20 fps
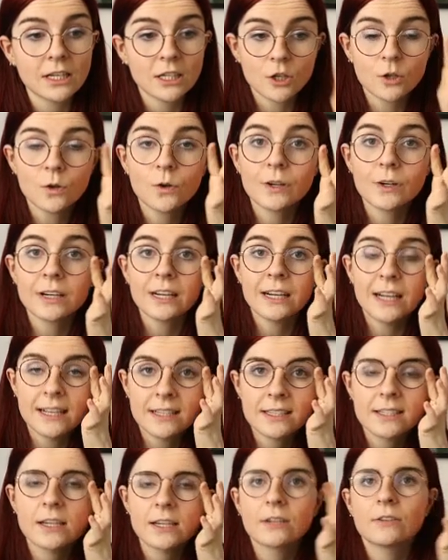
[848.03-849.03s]
your current
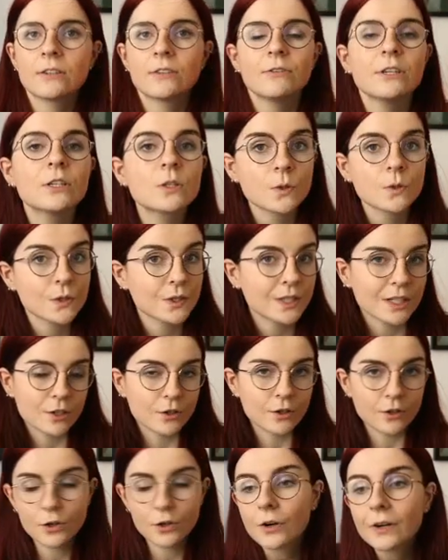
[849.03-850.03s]
cluster and the resources that
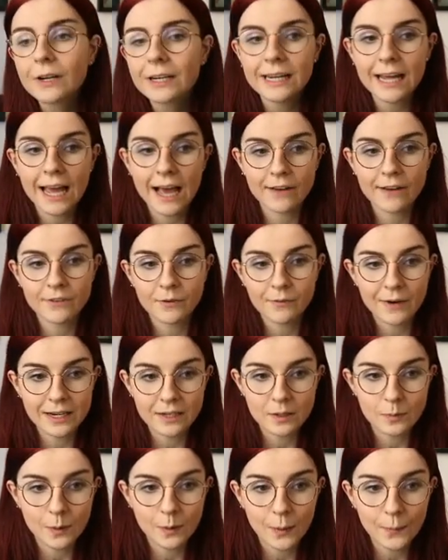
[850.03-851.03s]
you currently have
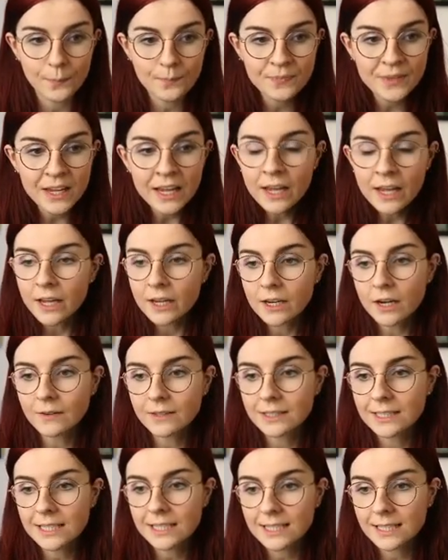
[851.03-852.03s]
available. Now,
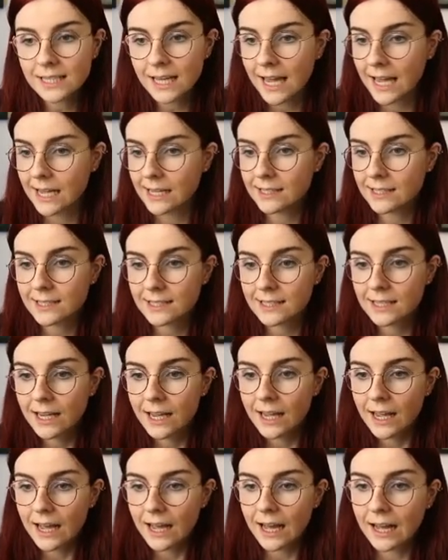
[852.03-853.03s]
in this case,
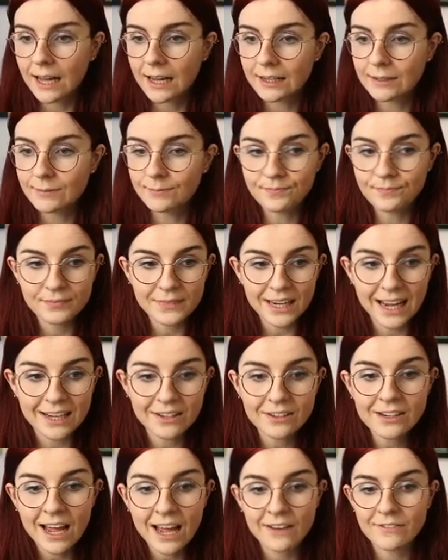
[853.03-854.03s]
um, I
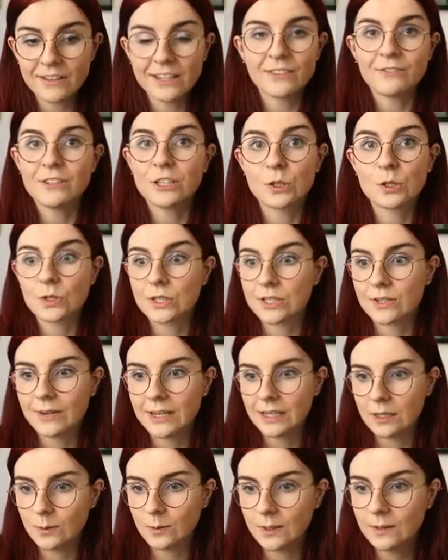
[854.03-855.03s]
don't have any resources
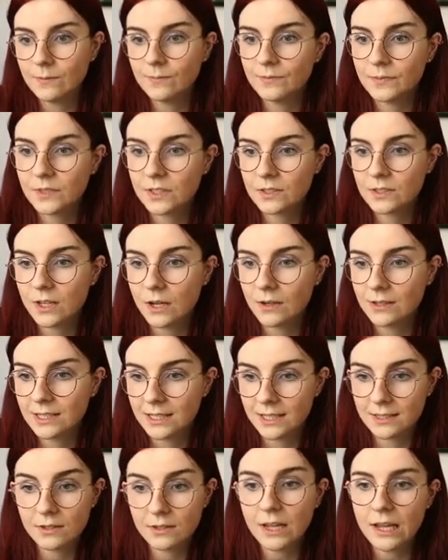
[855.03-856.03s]
available. So it
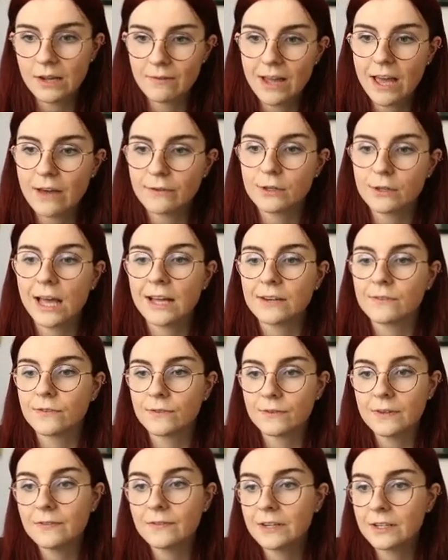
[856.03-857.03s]
says, okay, we have to add
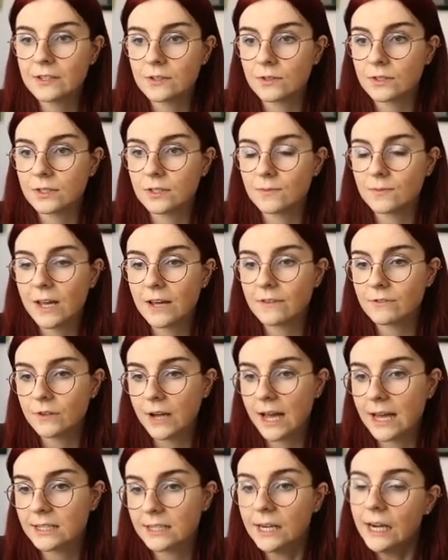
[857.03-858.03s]
three resources. We have to
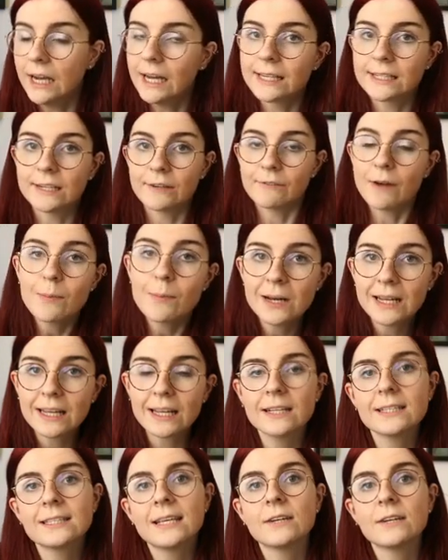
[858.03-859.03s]
add the
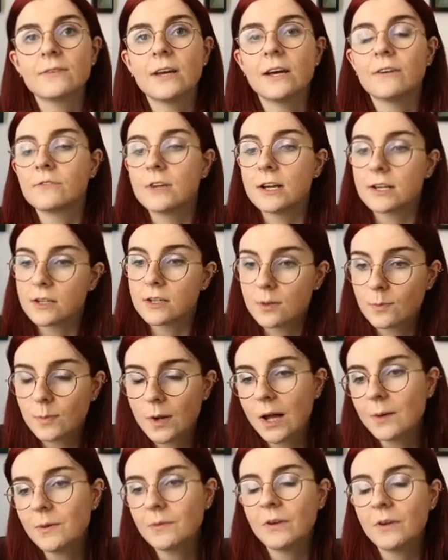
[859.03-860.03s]
replica set, we have to add
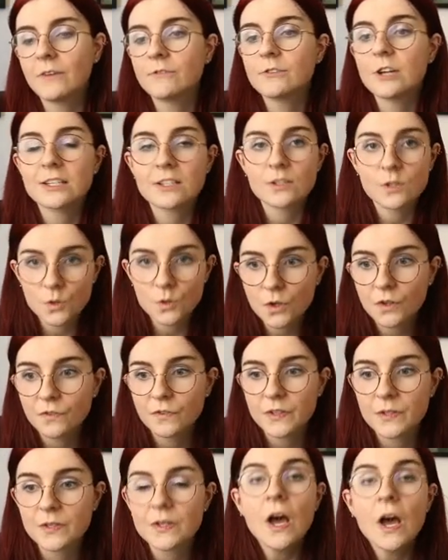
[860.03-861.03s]
deployment, we have to add the
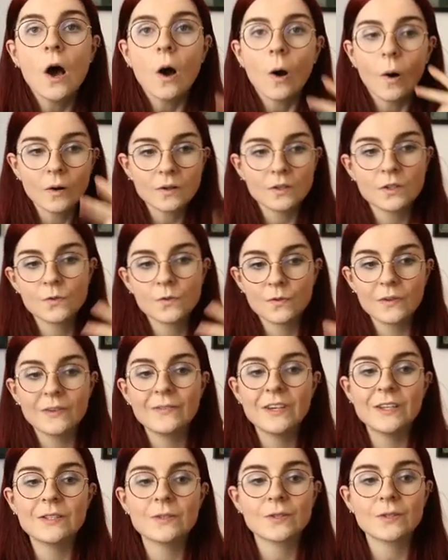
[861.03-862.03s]
service. All those three
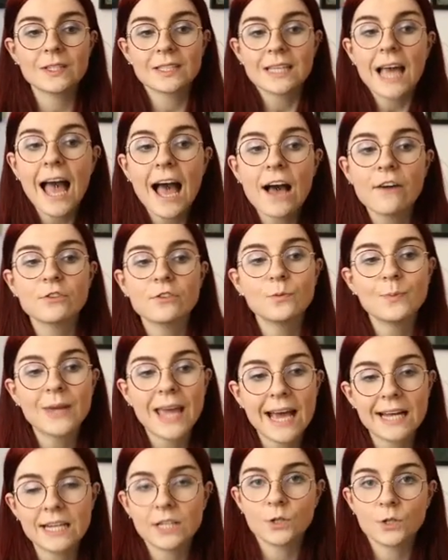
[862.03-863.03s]
resources have to be
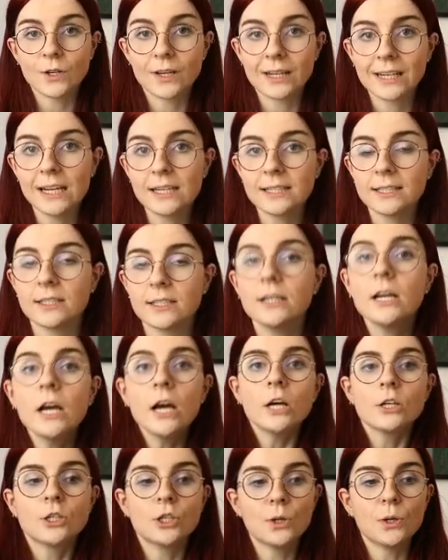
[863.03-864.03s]
added to your cluster
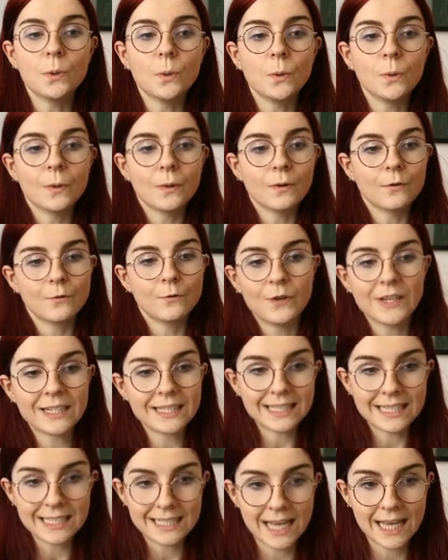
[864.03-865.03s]
to fit
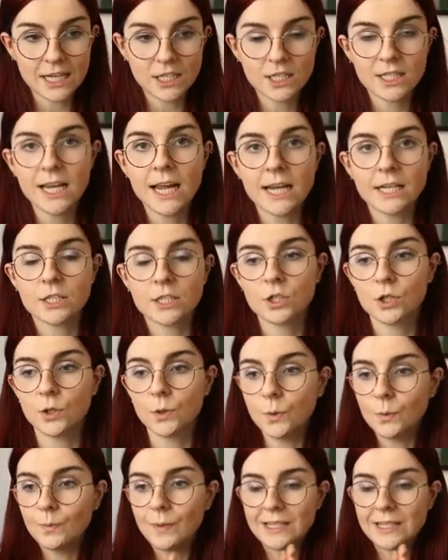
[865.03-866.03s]
the desired state
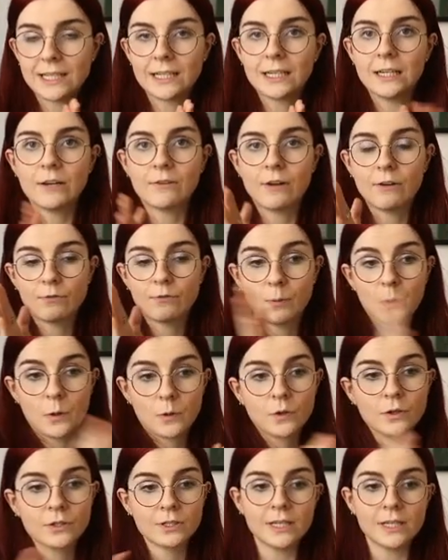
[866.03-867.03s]
to basically arrive from our
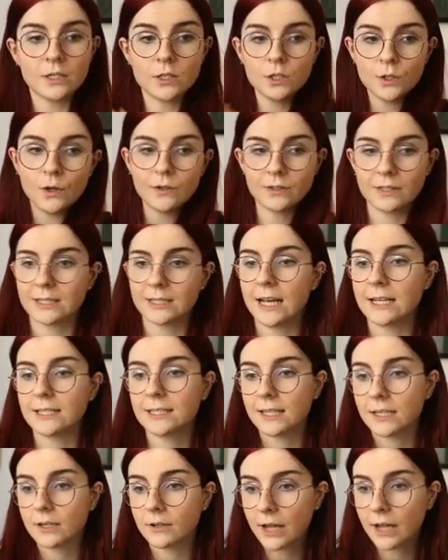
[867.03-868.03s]
current state to a desired
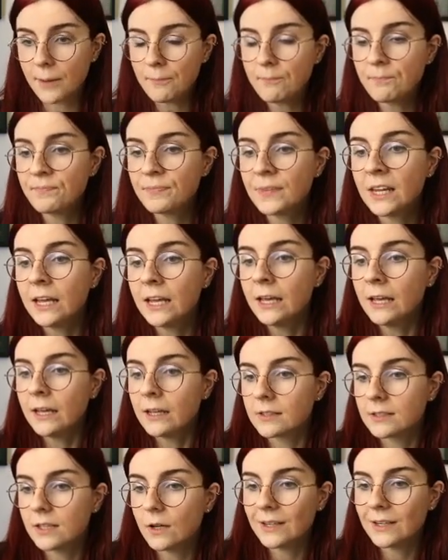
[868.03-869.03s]
state, okay?
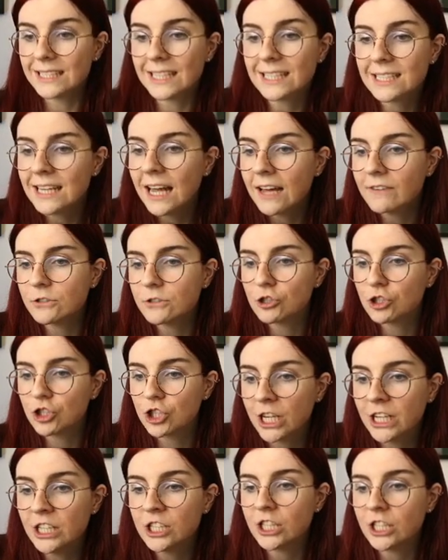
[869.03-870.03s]
So it doesn't have to
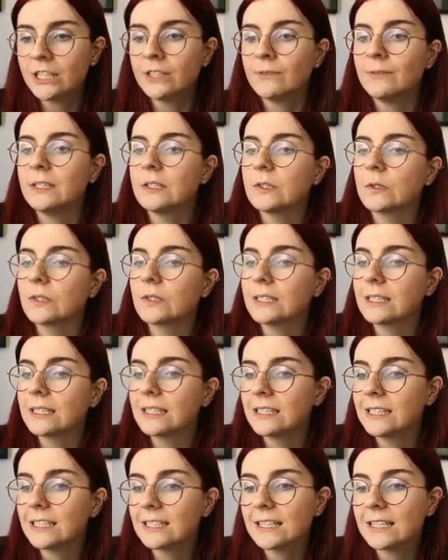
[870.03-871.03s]
change any resources and
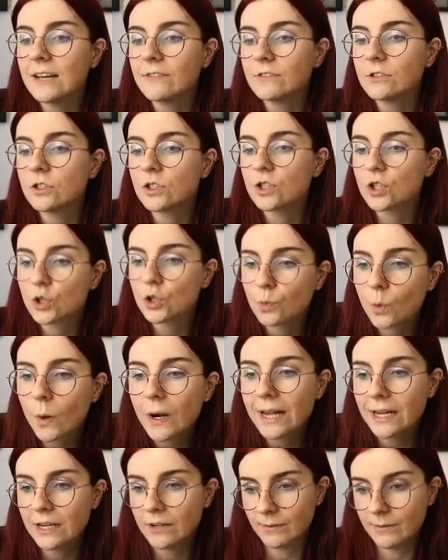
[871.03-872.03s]
it doesn't have to destroy
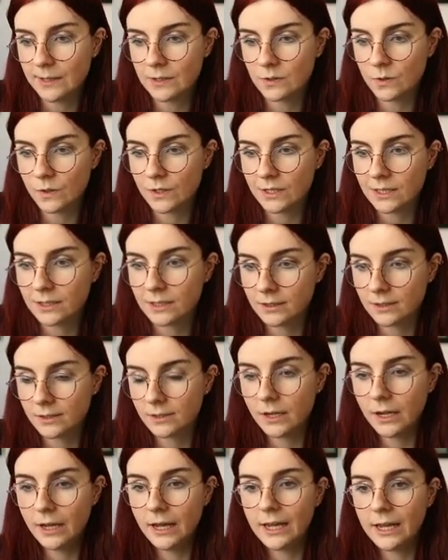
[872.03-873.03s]
any resources.
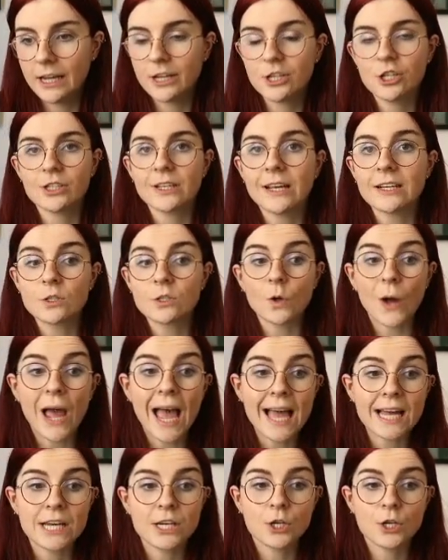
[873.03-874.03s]
It just has to
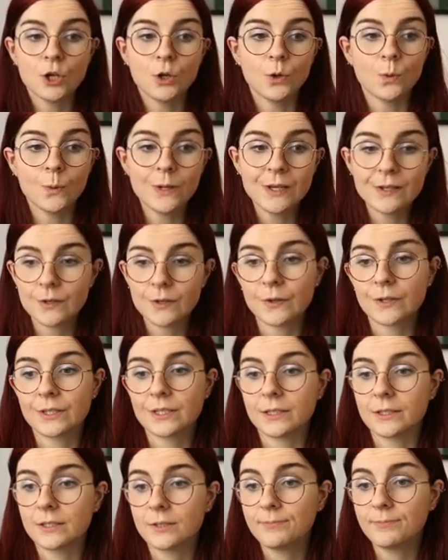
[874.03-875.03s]
add new
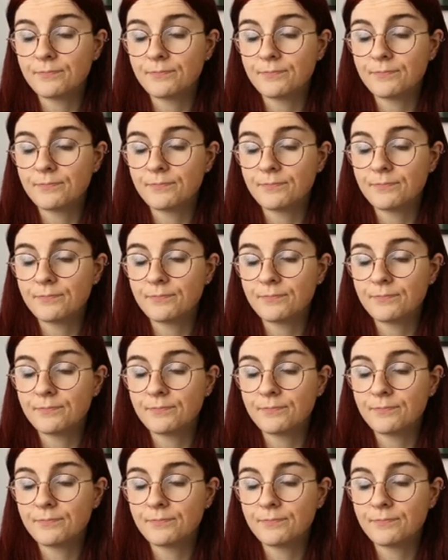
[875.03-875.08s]
resources.